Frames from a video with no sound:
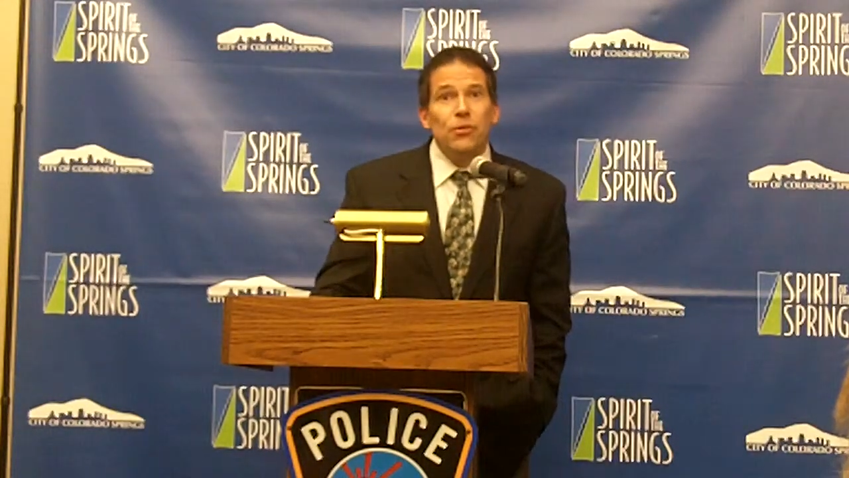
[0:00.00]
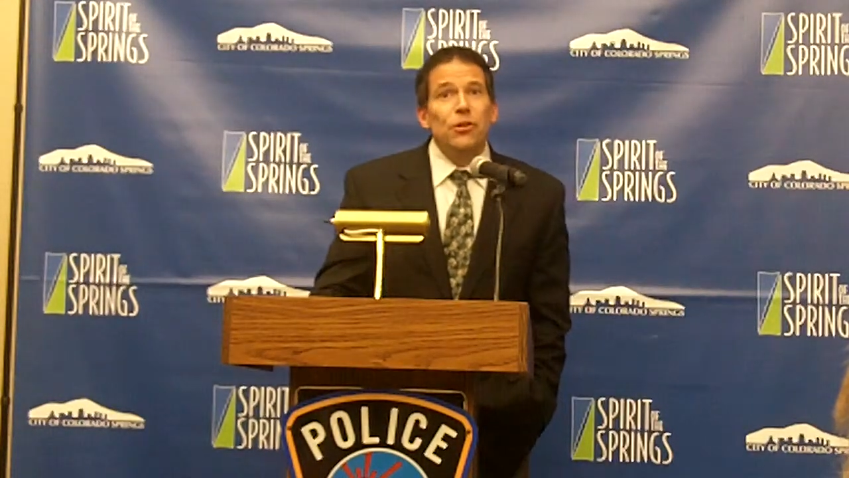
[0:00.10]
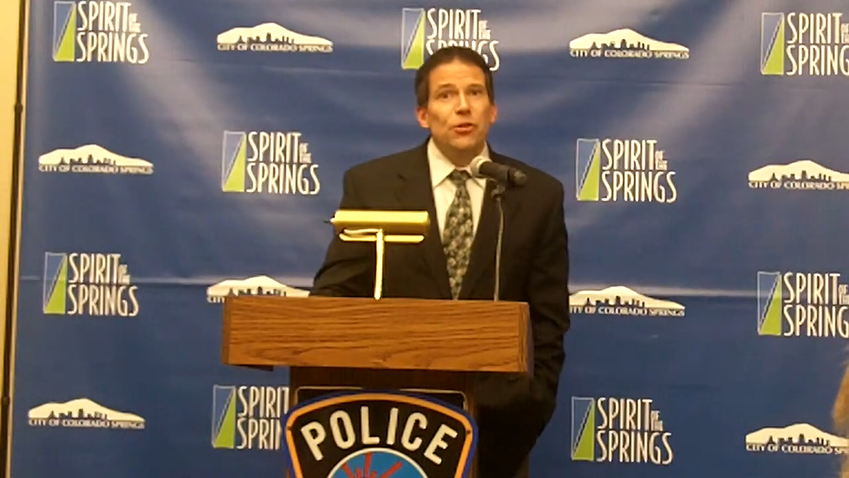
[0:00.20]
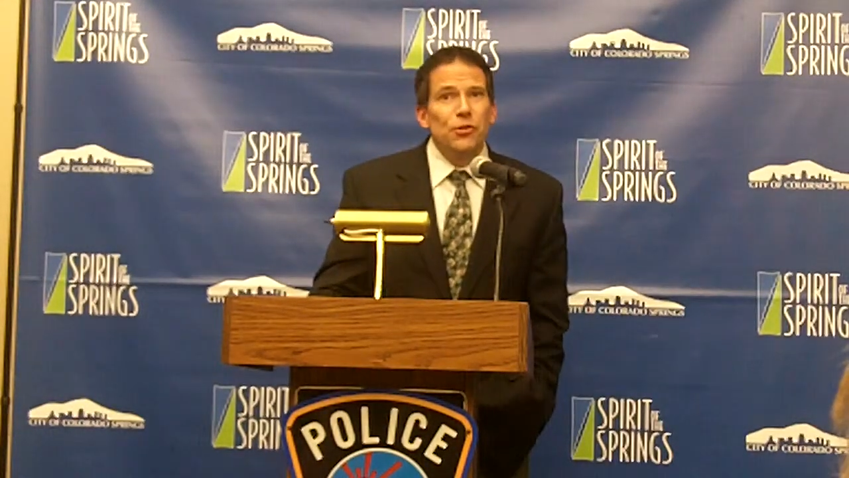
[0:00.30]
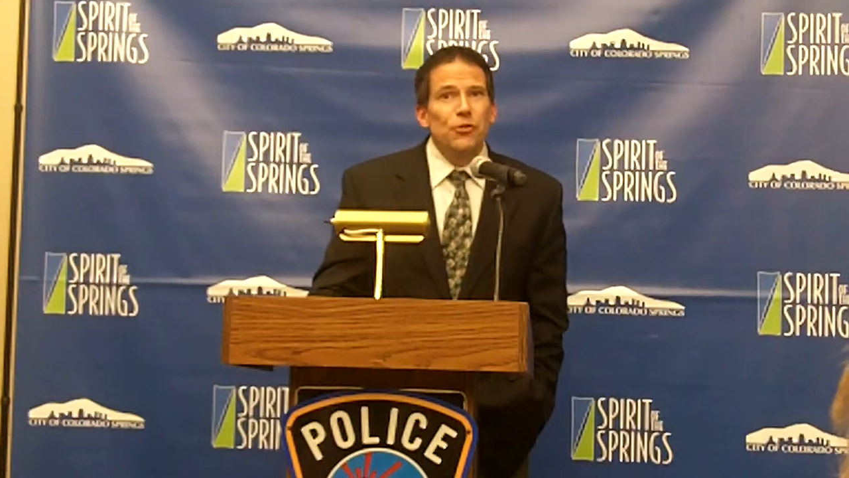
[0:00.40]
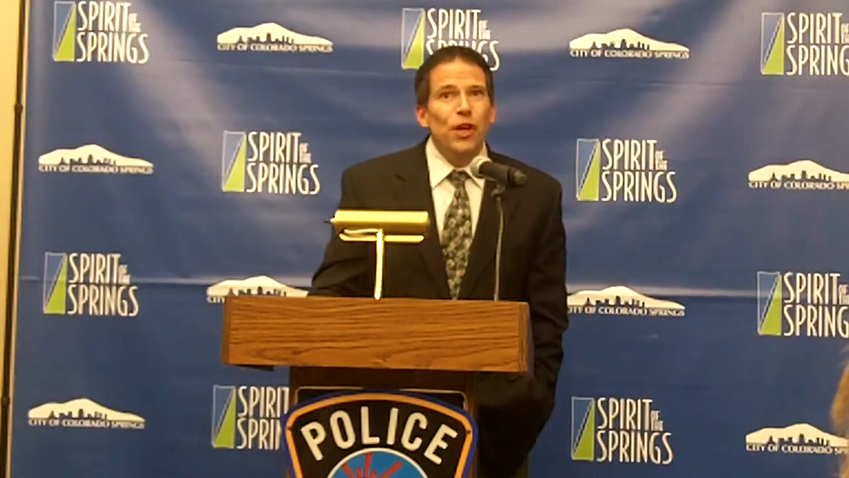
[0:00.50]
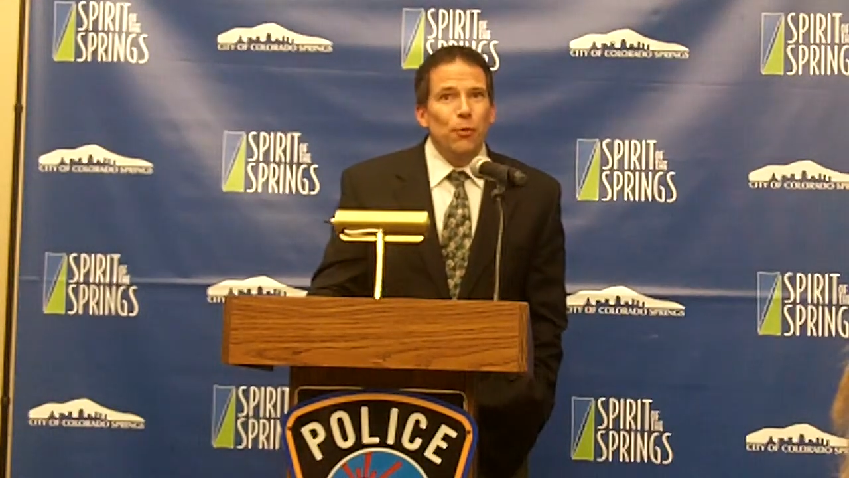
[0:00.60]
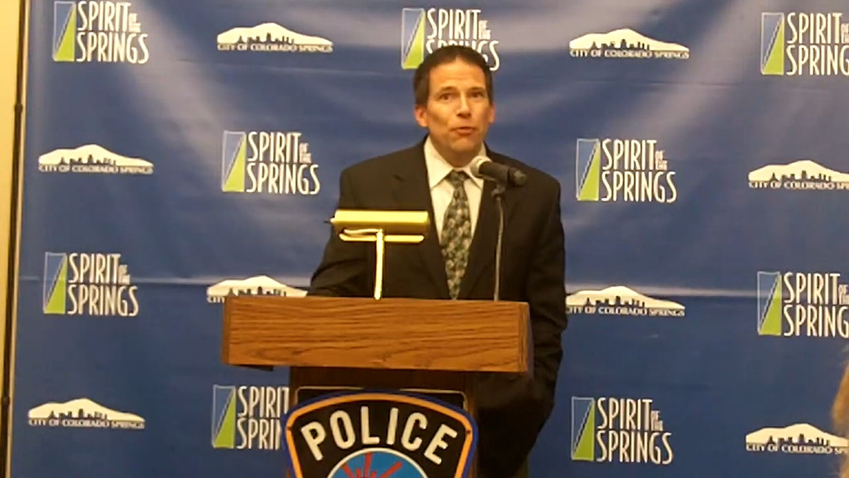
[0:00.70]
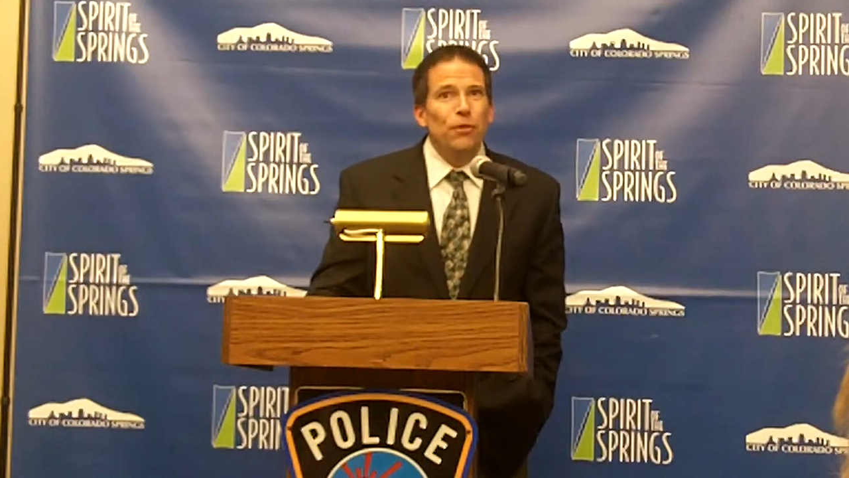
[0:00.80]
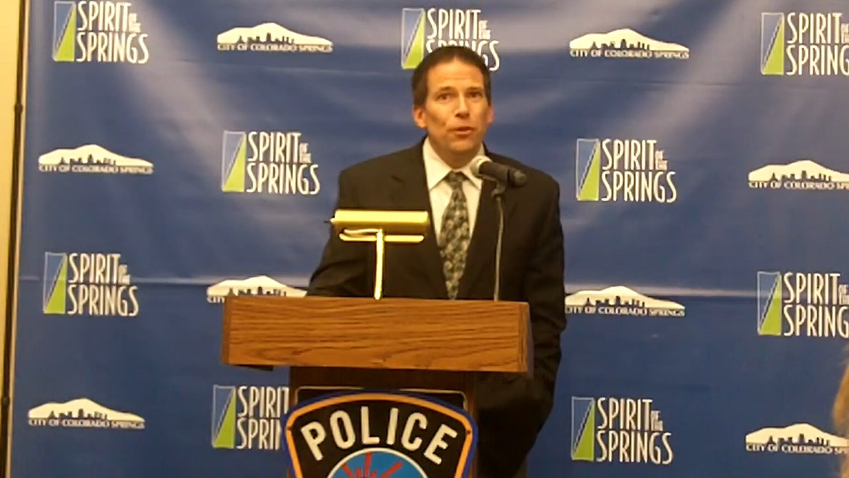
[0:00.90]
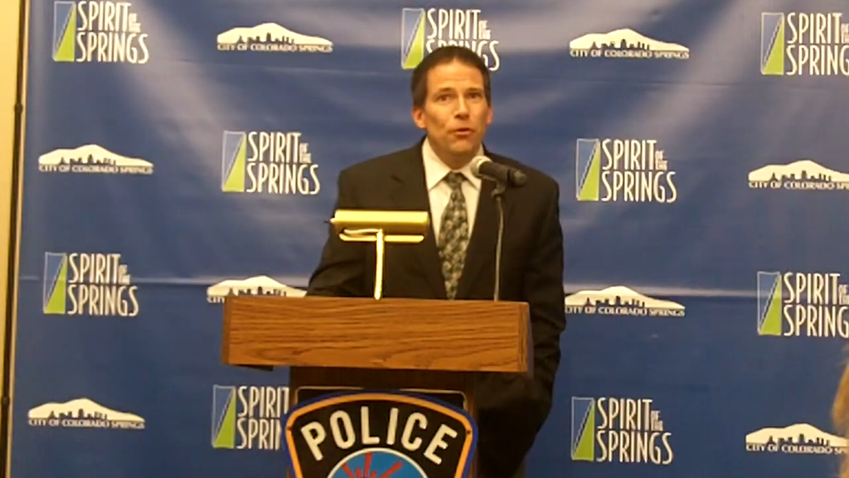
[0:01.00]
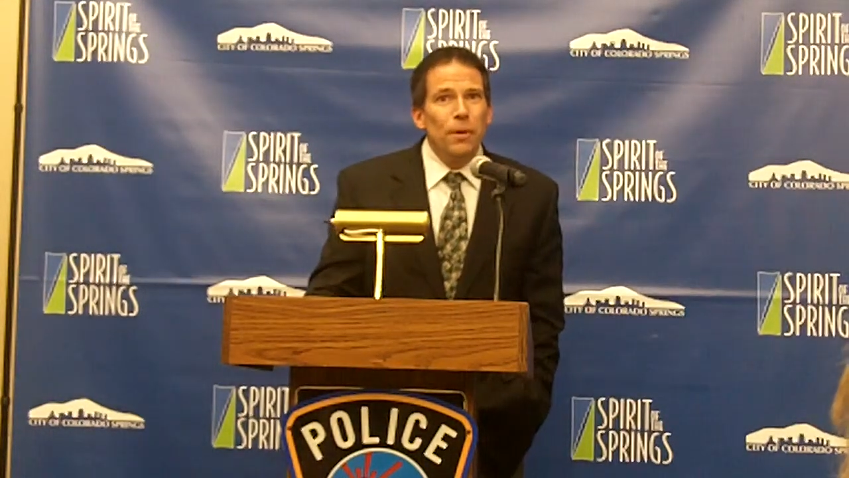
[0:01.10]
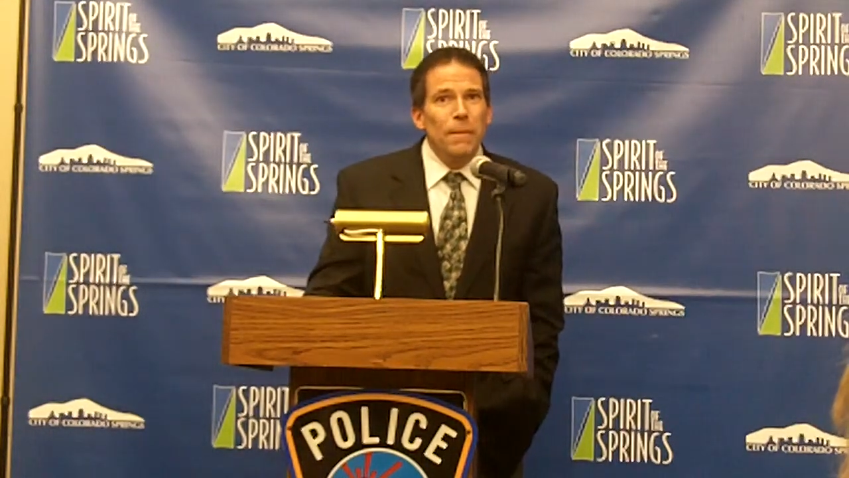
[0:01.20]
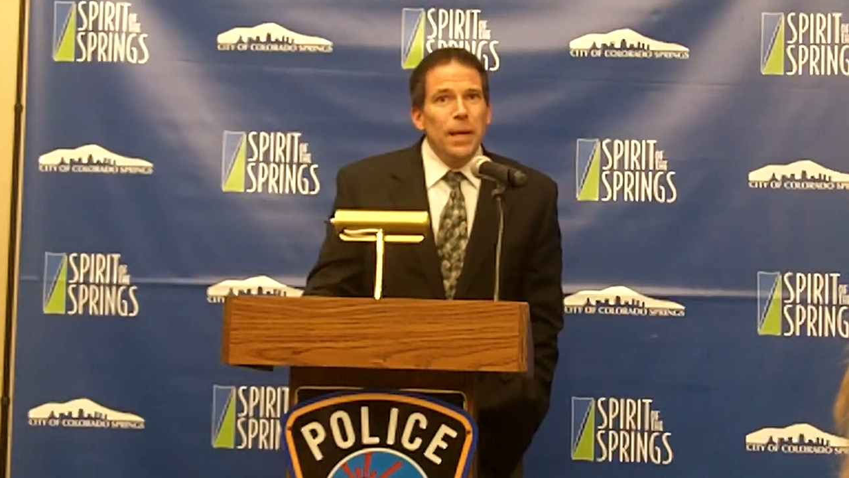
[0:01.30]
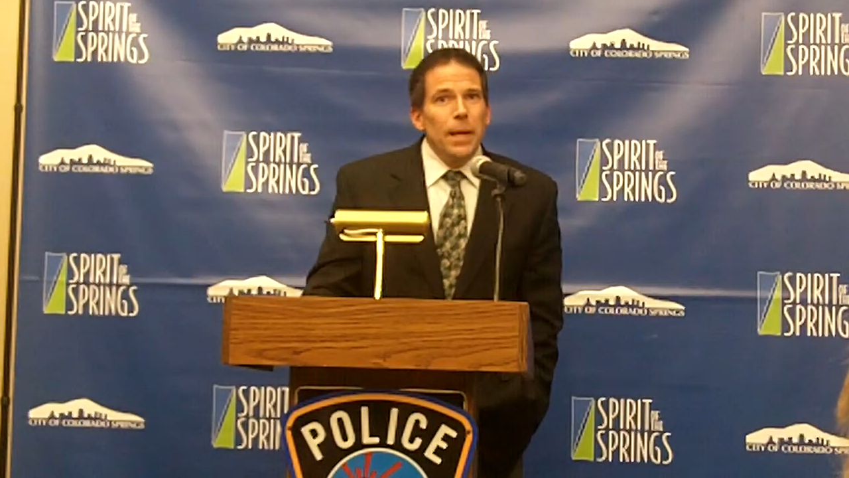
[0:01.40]
positions that were
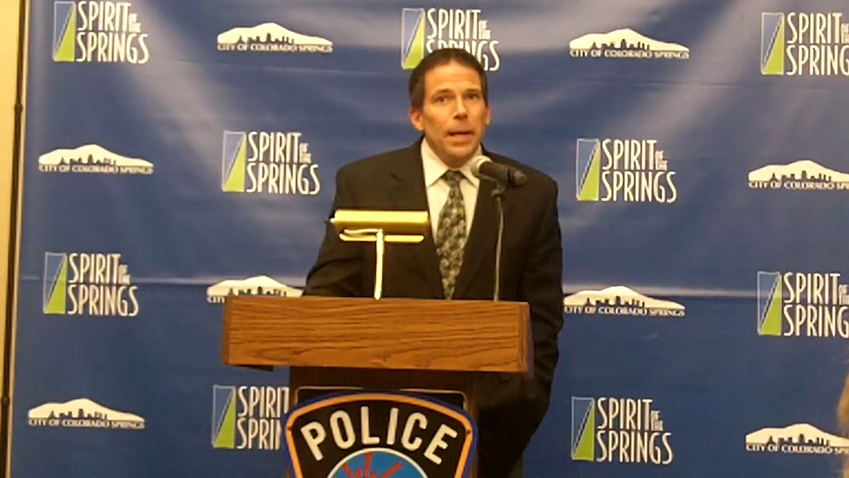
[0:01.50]
filled,